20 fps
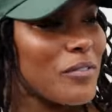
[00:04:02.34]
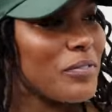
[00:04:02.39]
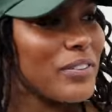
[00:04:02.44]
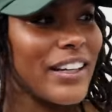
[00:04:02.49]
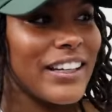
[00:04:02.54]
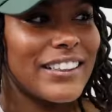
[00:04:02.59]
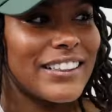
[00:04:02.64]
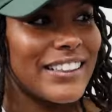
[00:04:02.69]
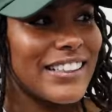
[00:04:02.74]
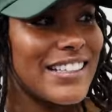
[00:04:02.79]

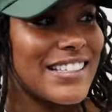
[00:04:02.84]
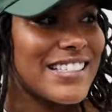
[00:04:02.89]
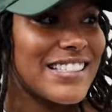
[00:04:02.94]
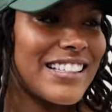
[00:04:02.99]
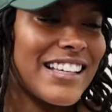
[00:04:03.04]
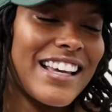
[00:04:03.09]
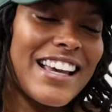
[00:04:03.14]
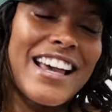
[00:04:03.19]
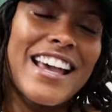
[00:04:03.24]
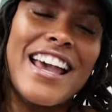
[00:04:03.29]
playlist,
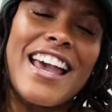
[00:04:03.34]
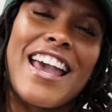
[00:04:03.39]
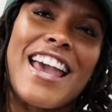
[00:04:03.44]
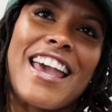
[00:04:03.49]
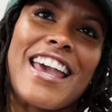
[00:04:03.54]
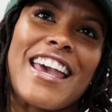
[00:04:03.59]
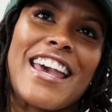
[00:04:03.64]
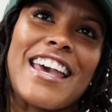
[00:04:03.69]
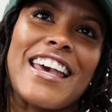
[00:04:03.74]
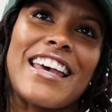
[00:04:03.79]

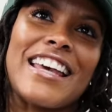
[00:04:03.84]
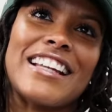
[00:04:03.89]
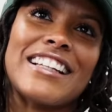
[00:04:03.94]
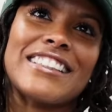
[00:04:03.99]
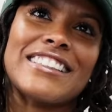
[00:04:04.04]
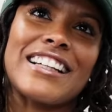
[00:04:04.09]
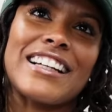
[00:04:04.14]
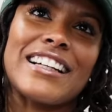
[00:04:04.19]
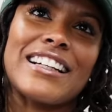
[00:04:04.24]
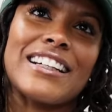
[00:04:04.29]

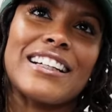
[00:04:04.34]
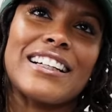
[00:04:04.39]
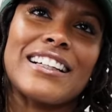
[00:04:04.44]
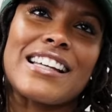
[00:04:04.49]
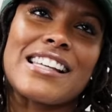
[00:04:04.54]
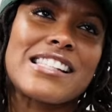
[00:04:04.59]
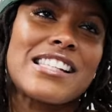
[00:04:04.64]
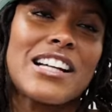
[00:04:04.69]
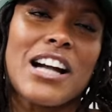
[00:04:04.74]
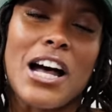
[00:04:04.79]
and uh,
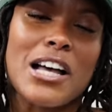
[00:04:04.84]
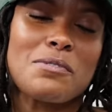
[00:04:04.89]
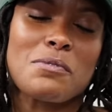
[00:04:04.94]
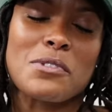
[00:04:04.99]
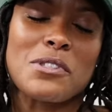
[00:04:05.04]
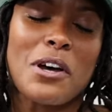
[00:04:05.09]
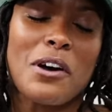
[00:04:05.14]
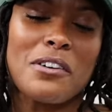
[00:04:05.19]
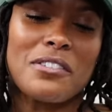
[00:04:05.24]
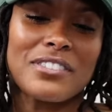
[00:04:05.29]
it's a gospel
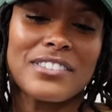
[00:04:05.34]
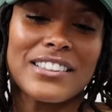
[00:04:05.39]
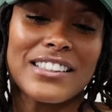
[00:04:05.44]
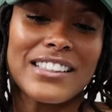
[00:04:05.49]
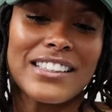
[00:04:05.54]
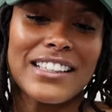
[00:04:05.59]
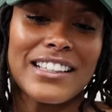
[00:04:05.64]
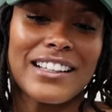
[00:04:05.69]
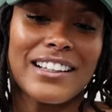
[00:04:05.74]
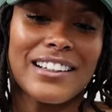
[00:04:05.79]
song.
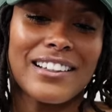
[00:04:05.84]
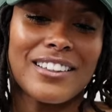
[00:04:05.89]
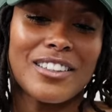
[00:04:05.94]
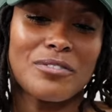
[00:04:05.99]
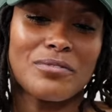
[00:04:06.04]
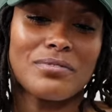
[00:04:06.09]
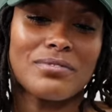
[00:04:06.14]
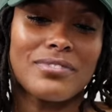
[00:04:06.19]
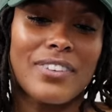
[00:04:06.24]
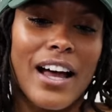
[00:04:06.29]
The
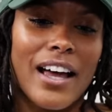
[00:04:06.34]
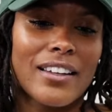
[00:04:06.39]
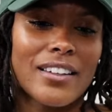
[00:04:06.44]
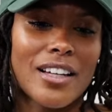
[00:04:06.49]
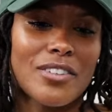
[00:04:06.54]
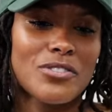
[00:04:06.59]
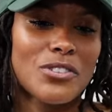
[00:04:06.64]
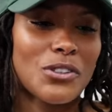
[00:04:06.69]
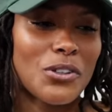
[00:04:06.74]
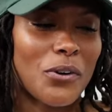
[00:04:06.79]
um, I
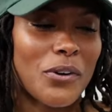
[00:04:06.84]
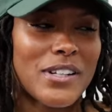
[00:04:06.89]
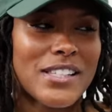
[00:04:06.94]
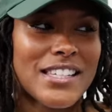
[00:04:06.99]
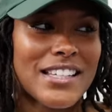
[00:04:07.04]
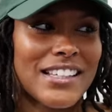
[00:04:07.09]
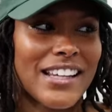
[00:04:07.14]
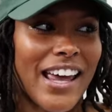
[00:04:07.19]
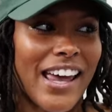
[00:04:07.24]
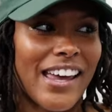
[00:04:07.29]
Love You, Lord,
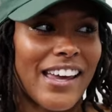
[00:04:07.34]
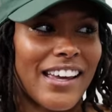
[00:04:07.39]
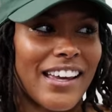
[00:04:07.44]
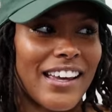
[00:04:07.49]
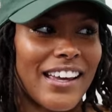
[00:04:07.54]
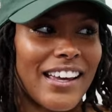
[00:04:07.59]
Today.